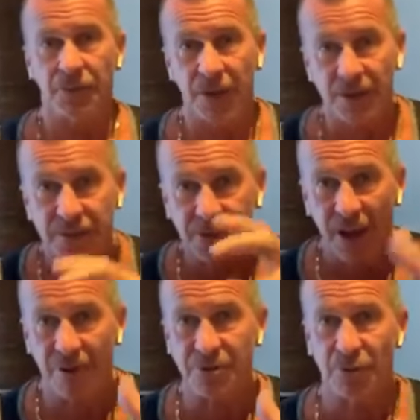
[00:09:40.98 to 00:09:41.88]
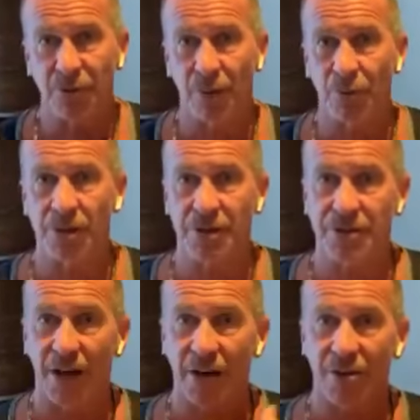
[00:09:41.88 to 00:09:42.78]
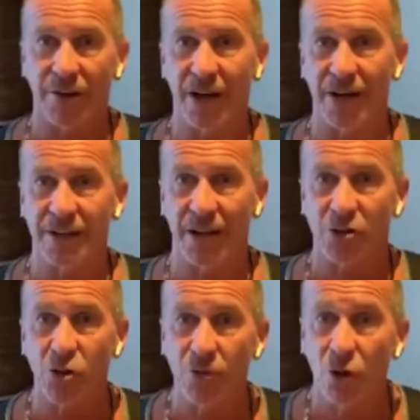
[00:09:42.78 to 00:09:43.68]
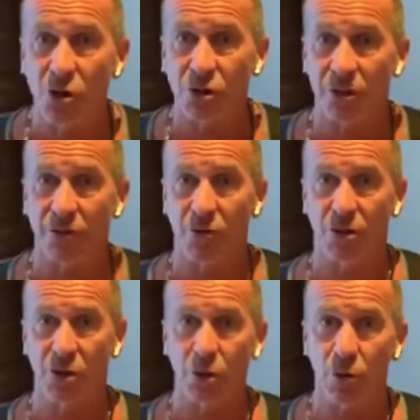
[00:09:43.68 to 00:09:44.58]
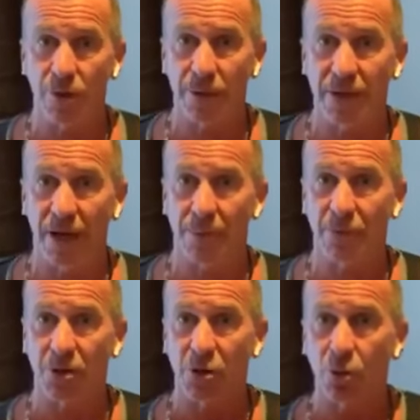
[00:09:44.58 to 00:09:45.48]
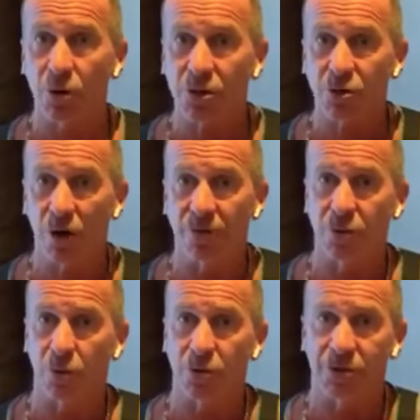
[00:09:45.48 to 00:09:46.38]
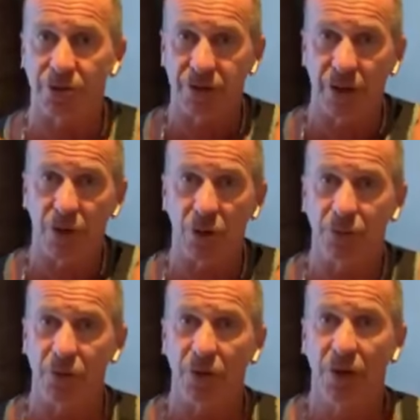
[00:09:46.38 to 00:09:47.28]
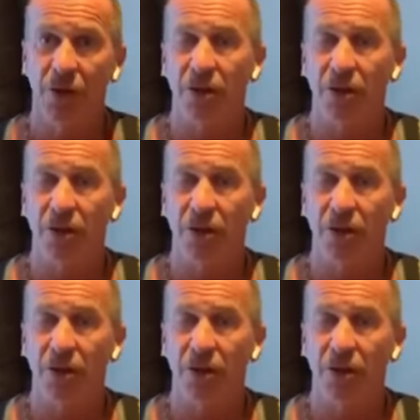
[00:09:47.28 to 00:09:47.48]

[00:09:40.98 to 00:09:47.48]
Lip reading: Then have some fun with it. Start creating that new version of you that you want to become, that you want to strive towards, that's going to help you